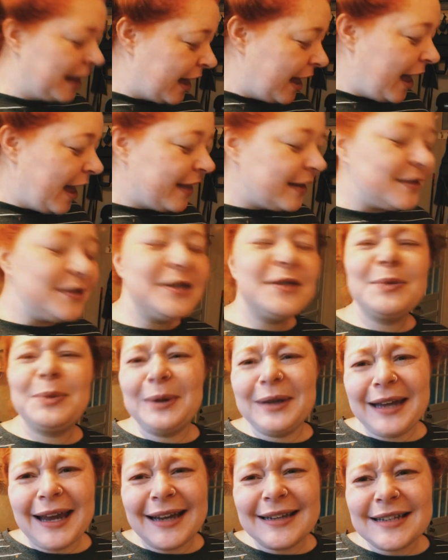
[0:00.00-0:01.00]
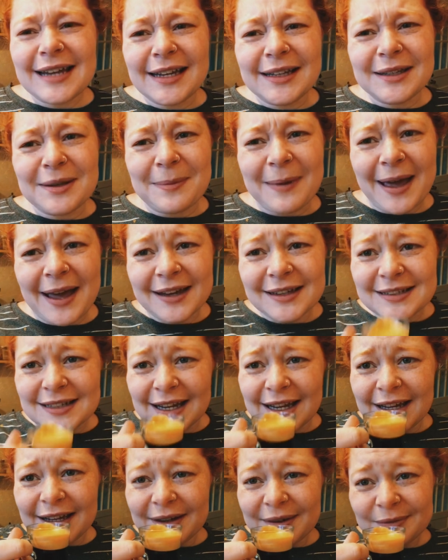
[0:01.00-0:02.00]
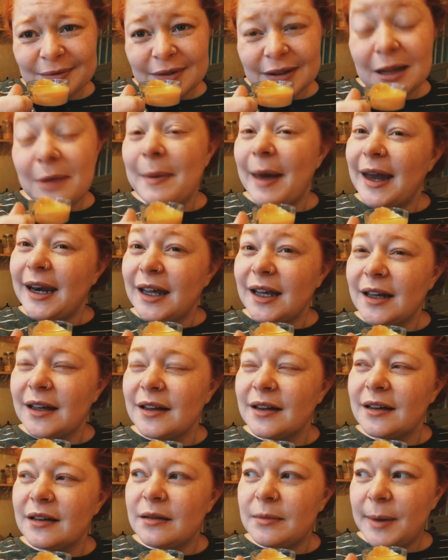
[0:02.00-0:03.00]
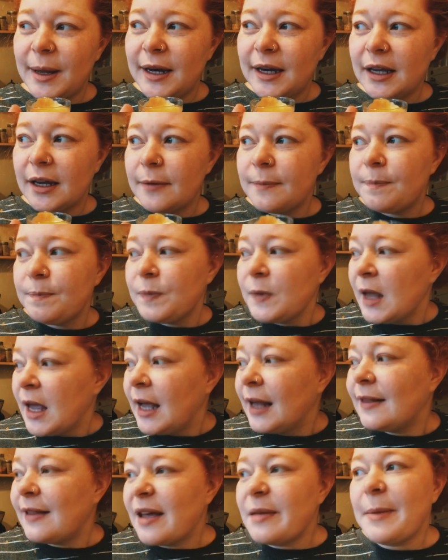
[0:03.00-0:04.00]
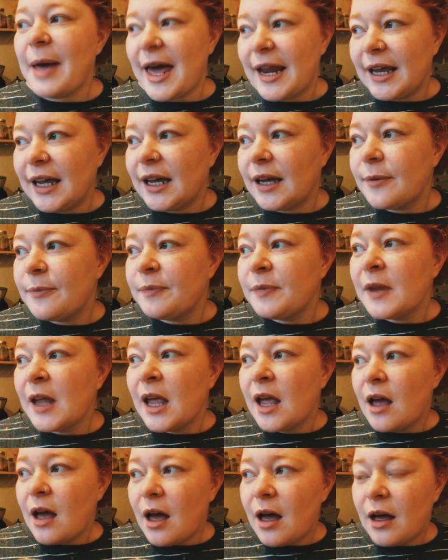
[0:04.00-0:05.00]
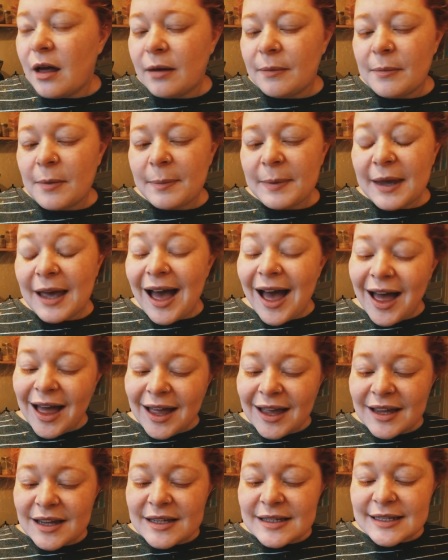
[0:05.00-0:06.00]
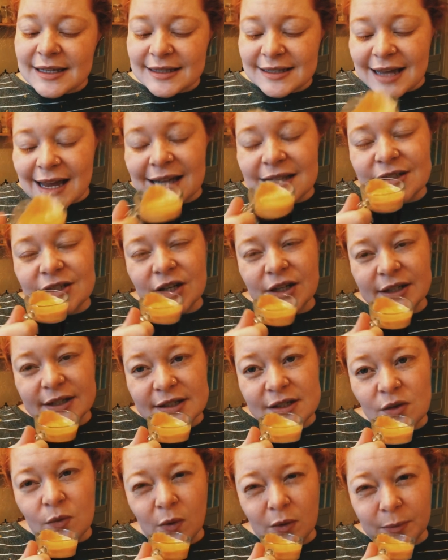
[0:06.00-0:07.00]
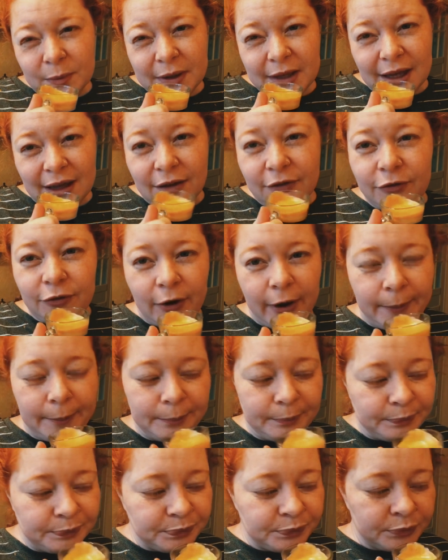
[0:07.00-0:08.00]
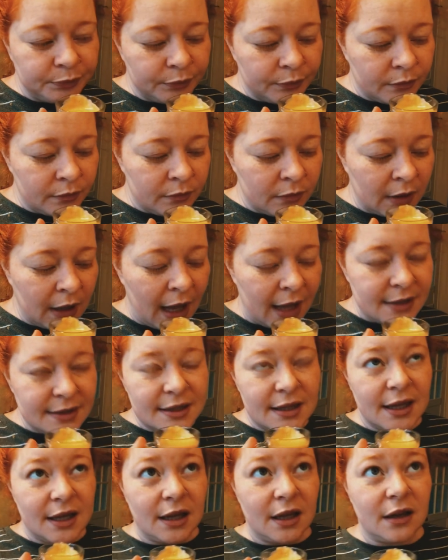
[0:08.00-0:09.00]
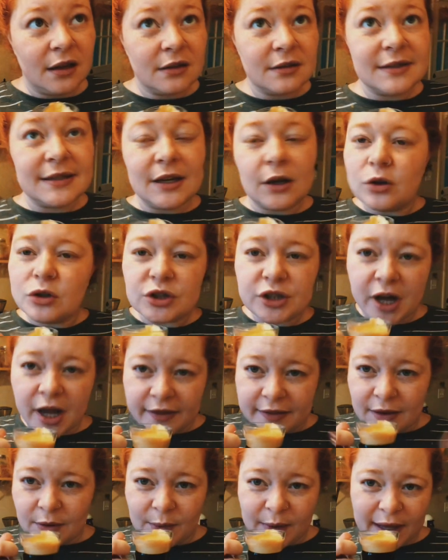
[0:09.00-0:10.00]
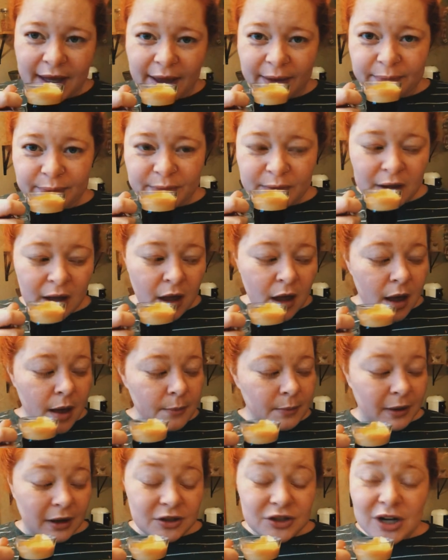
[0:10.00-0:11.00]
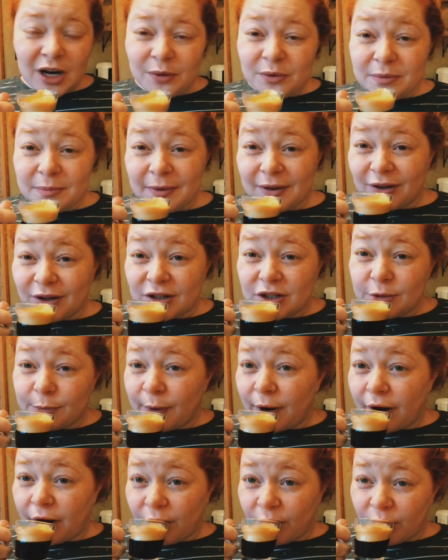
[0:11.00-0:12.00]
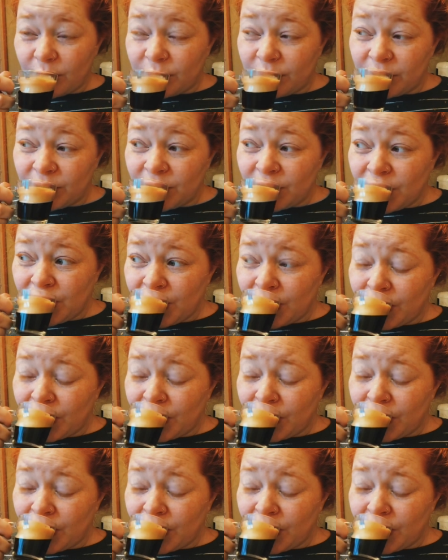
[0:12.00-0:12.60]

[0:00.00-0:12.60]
This is really anticlimactic. Climatic? Climatic? Climatic. Um, because it's as good as the one we get from, as the single shot that we get. But I'll try it with milk tomorrow. And